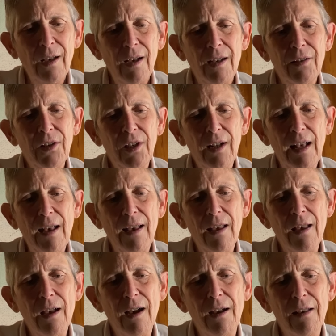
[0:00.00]
And
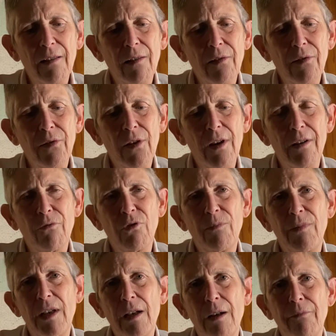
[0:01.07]
today I thought it would
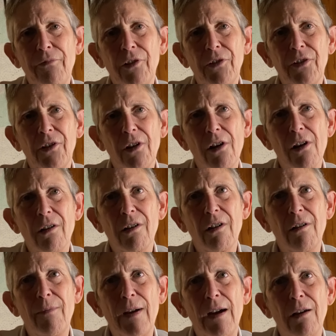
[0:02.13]
be helpful to talk
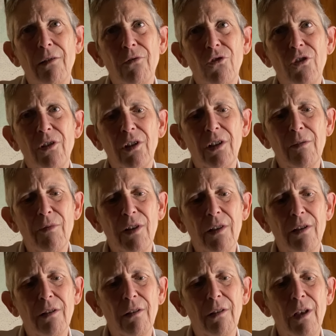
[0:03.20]
about just some of
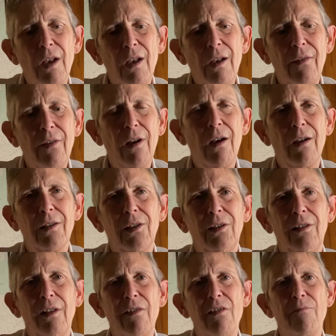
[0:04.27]
the the
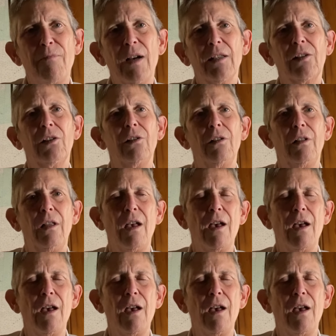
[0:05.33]
hustle and the bustle